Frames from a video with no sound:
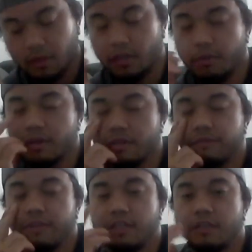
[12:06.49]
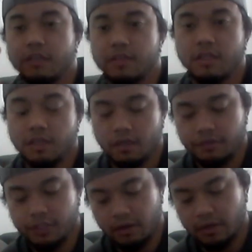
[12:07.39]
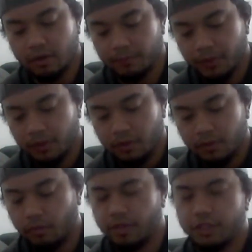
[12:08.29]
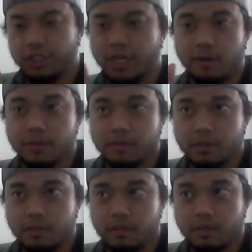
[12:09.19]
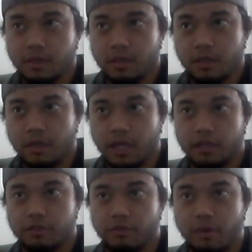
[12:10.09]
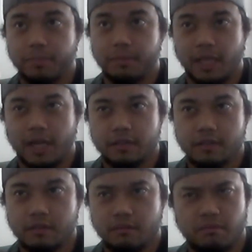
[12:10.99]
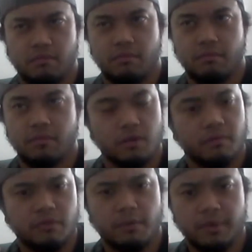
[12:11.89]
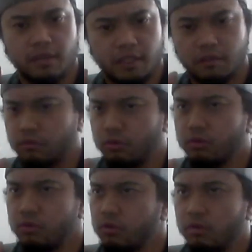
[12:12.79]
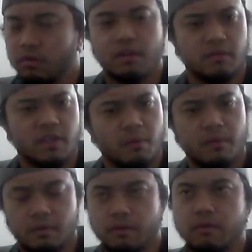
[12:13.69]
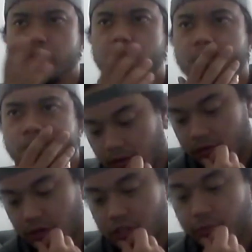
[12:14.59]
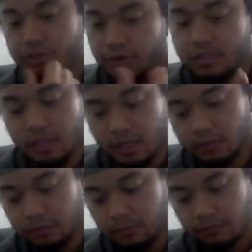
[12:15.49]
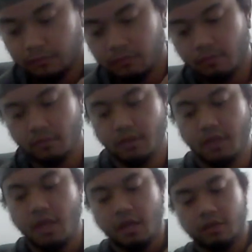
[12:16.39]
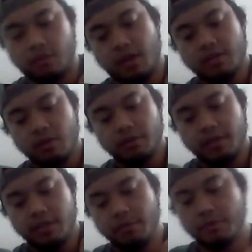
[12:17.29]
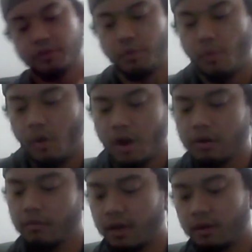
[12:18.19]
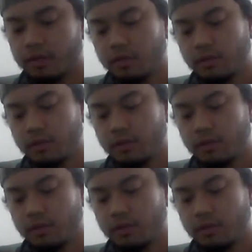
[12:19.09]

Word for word: They were going to defeat the city of Jericho with shouts and trumpet blasts. You know, trumpet like the yeah, Joshua trusted God. So God told the Hebrews to walk around